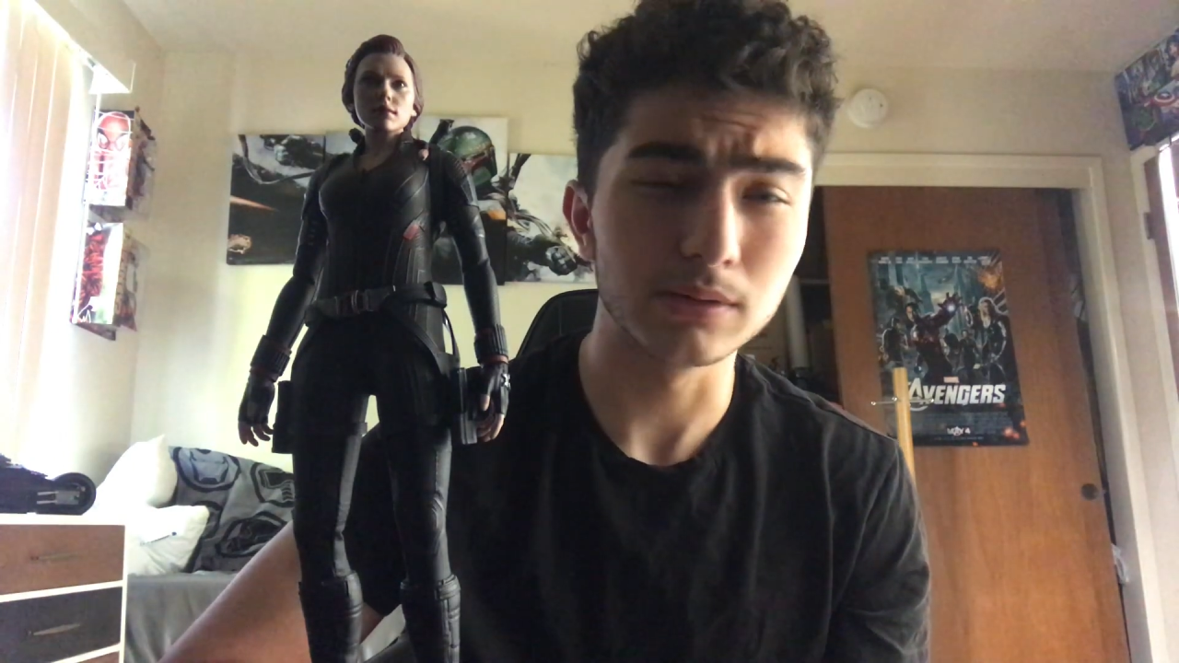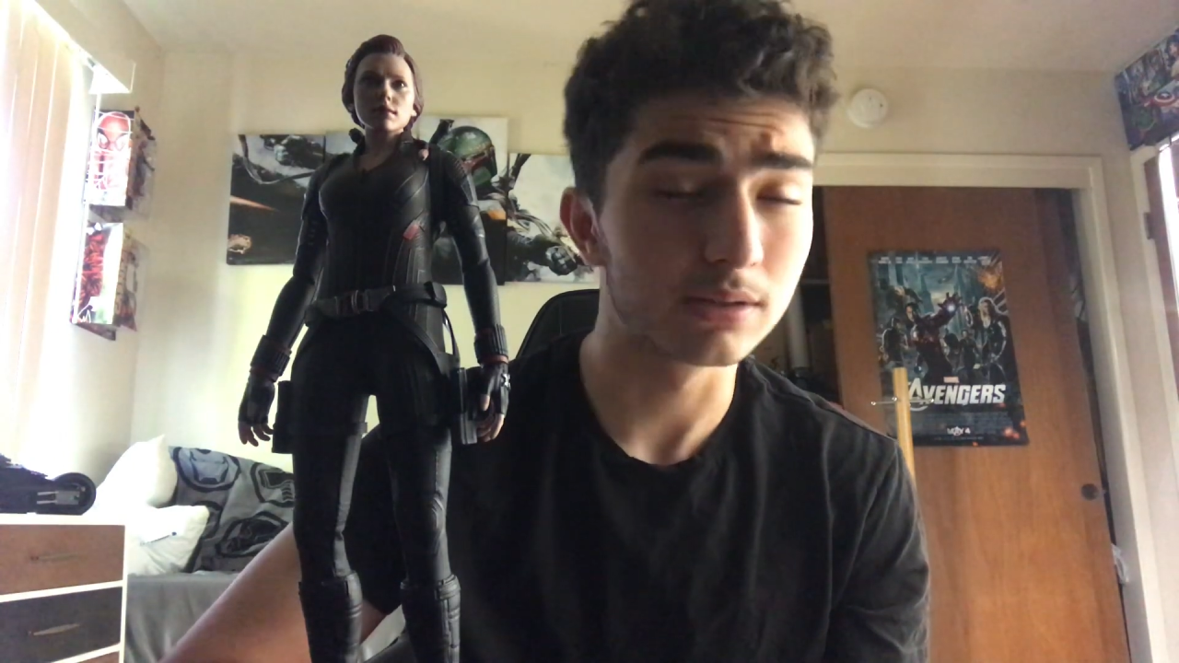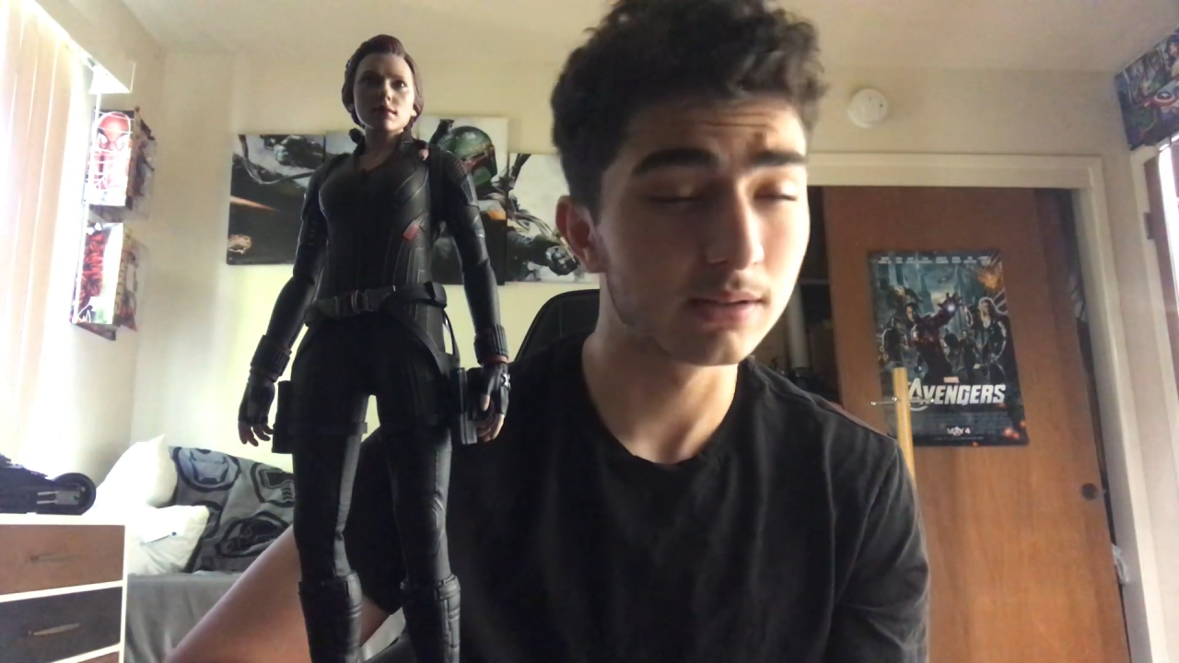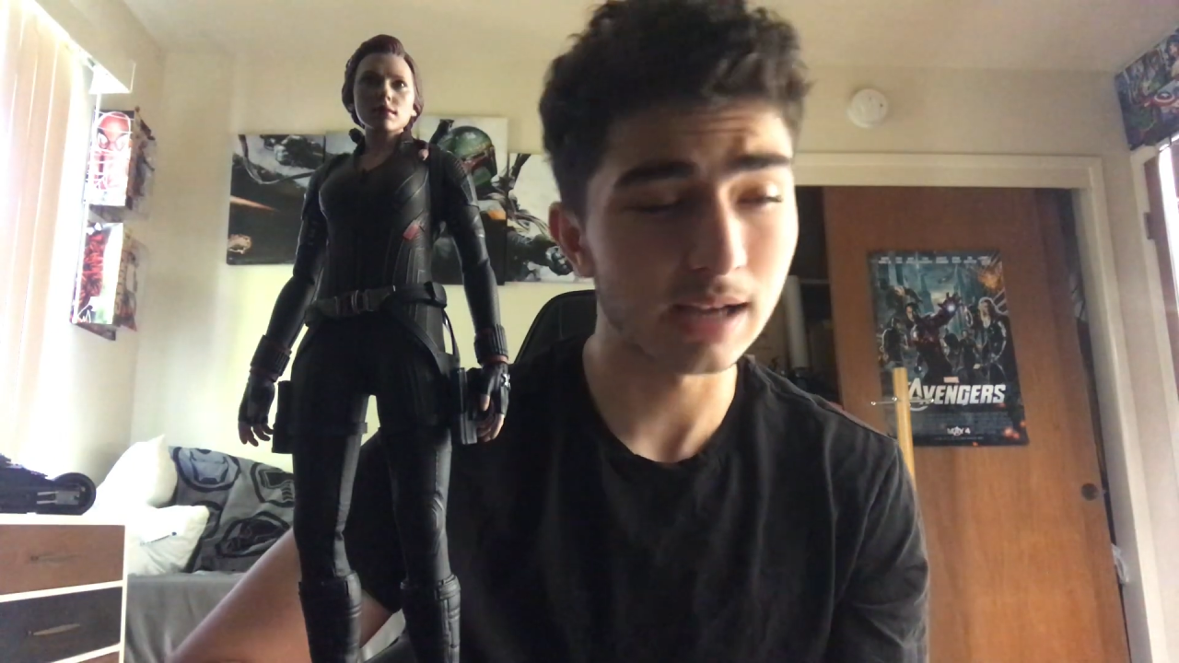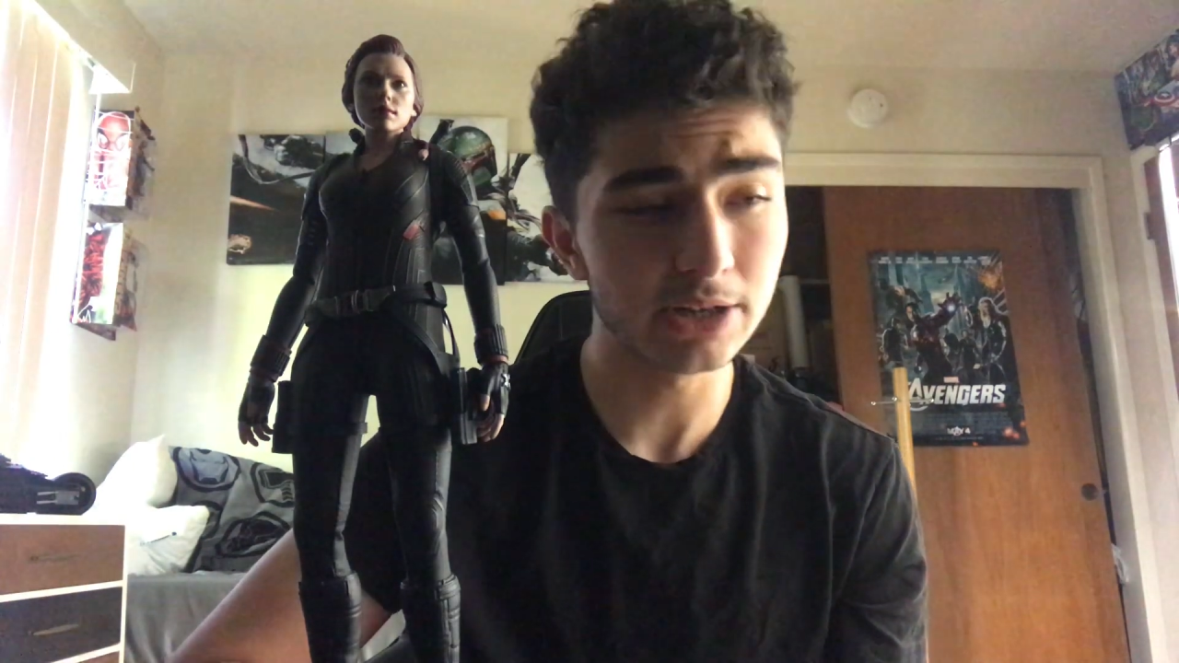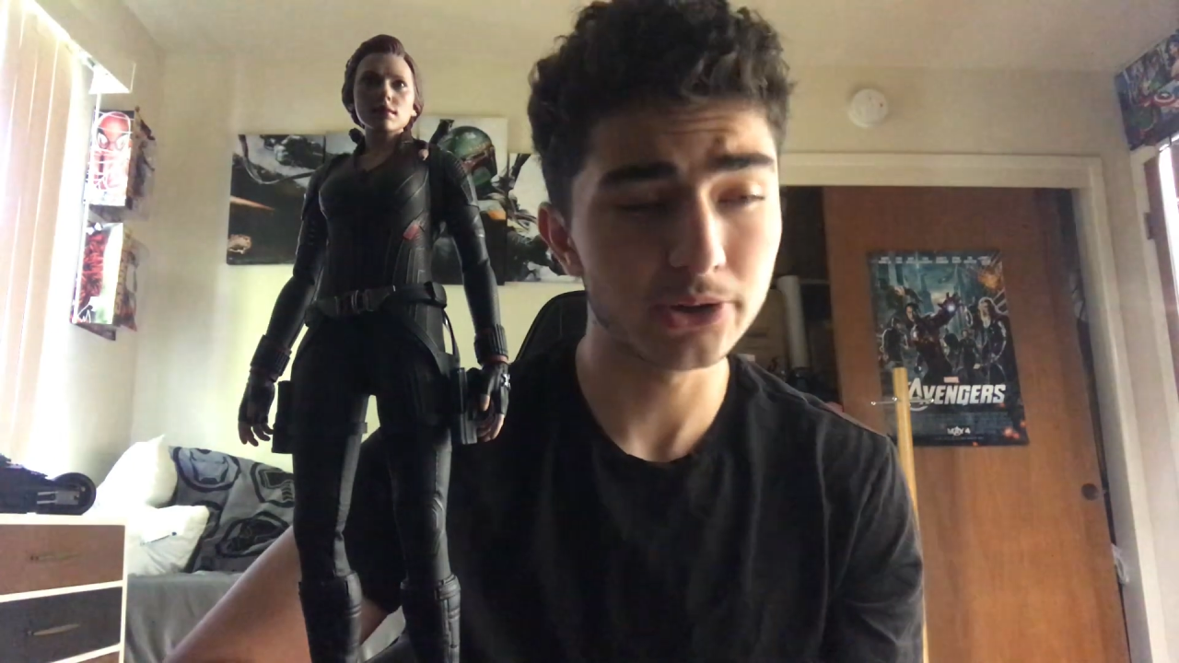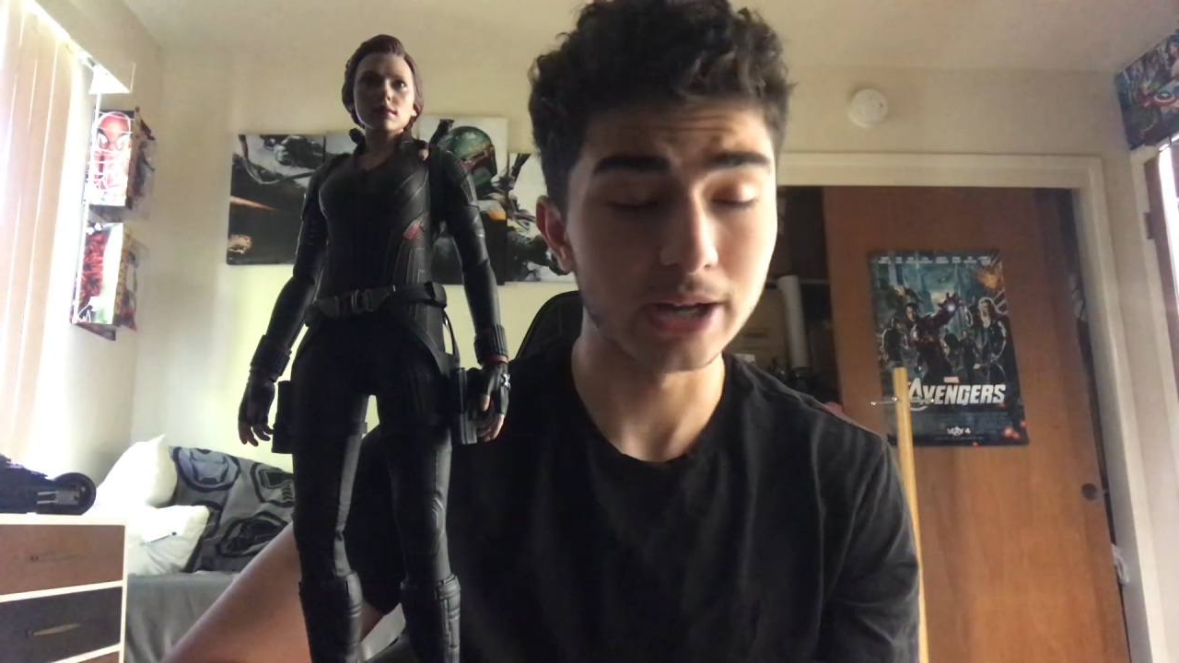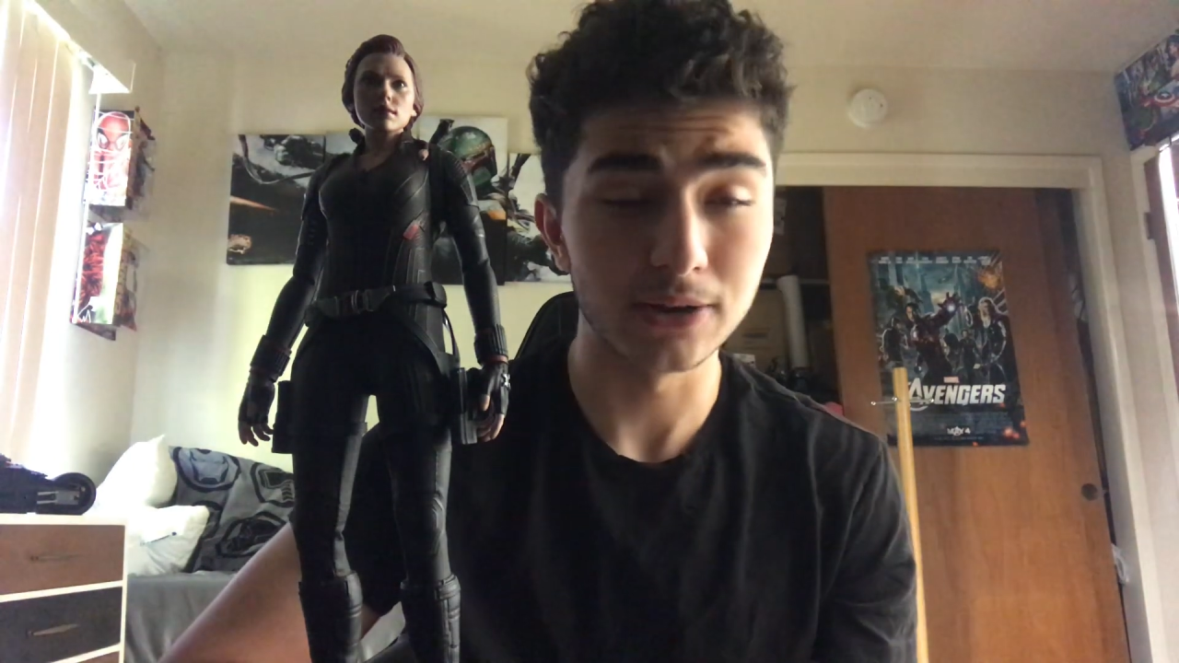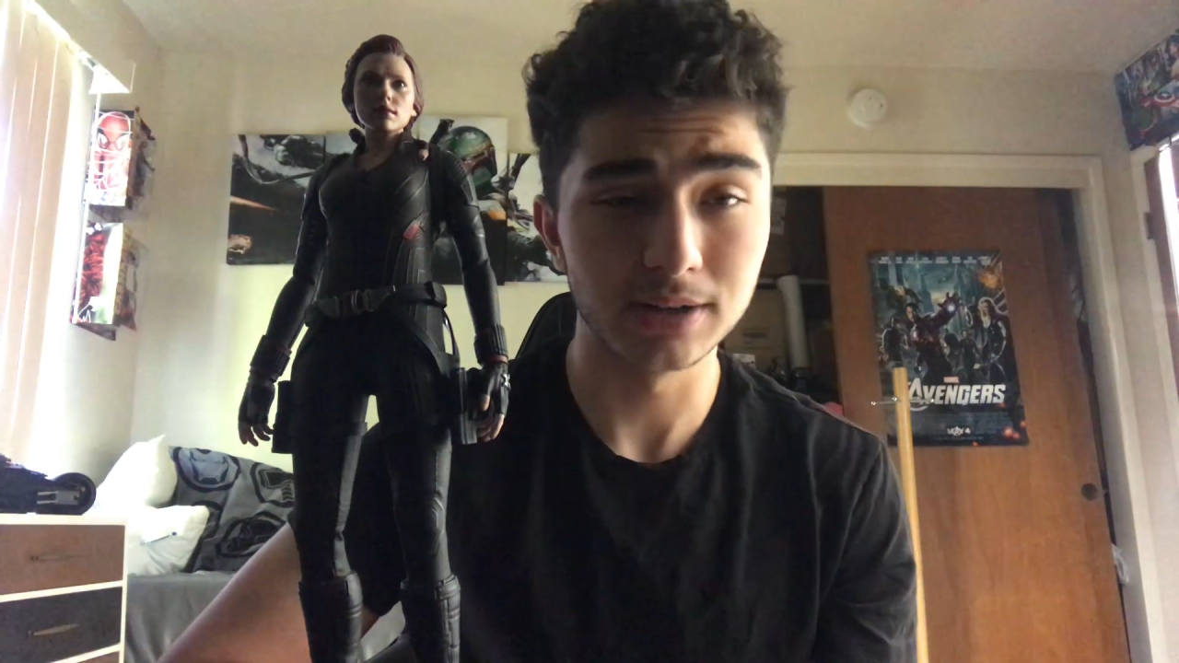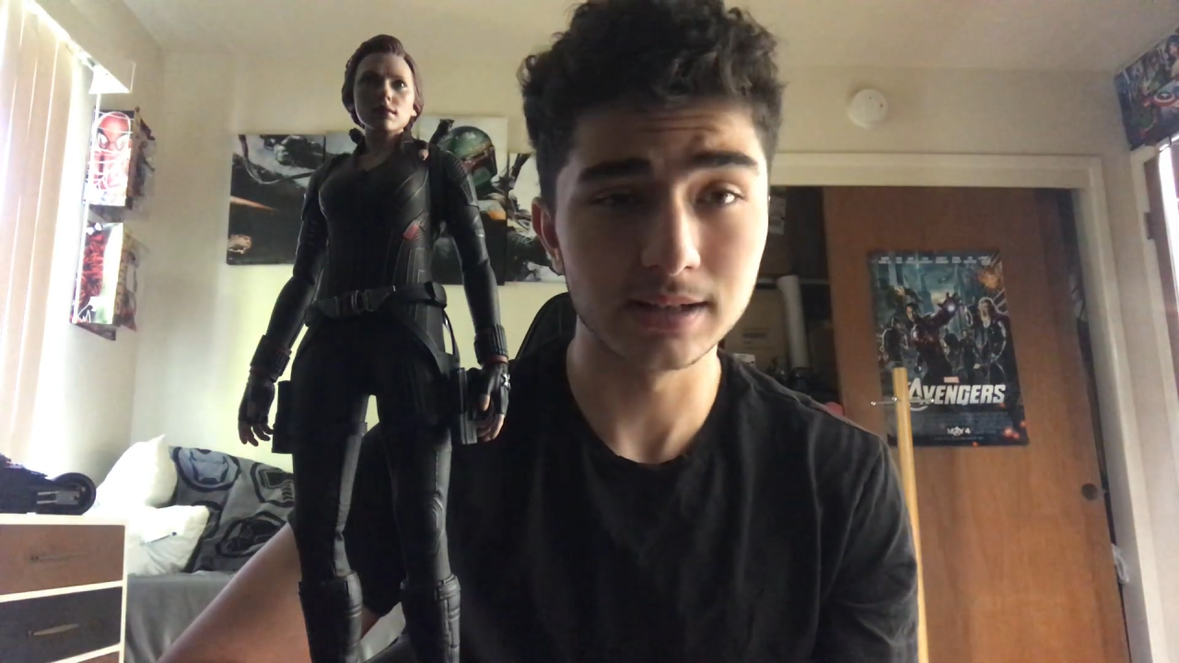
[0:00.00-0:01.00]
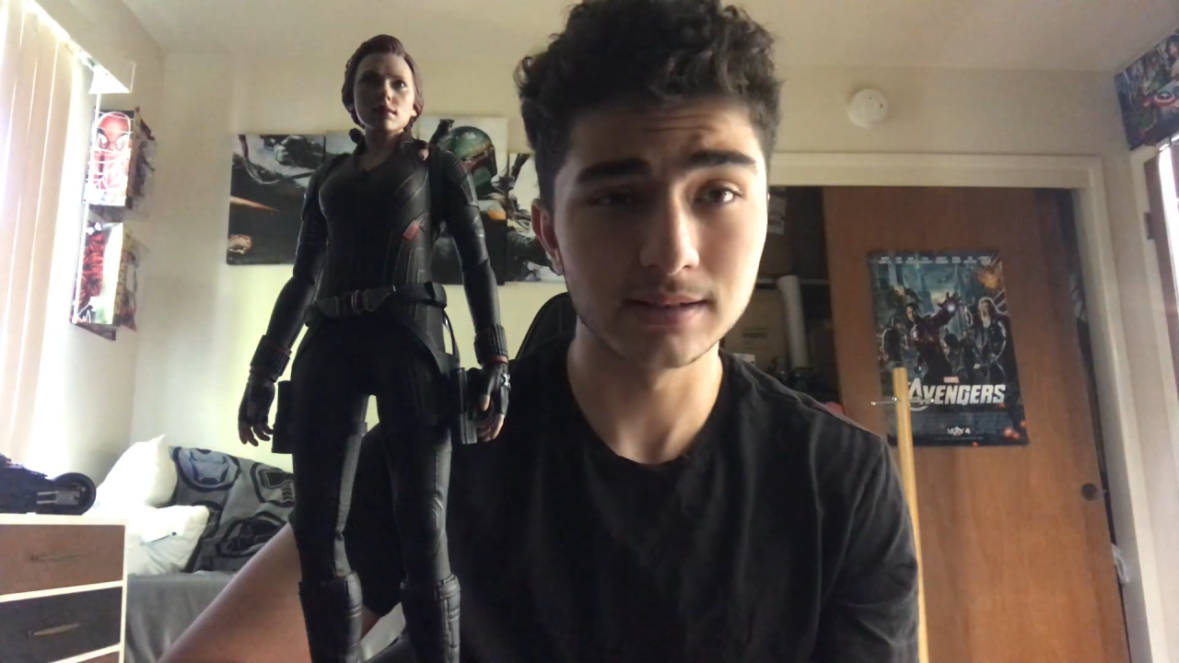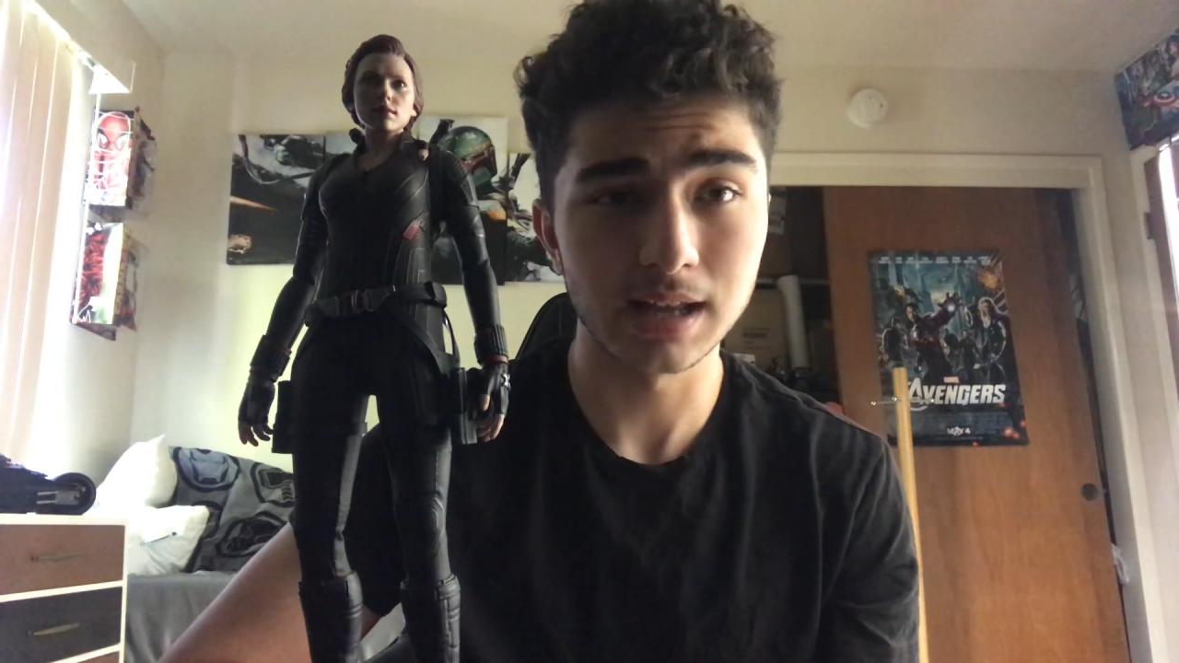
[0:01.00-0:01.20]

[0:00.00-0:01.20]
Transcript: Sideshow nowadays,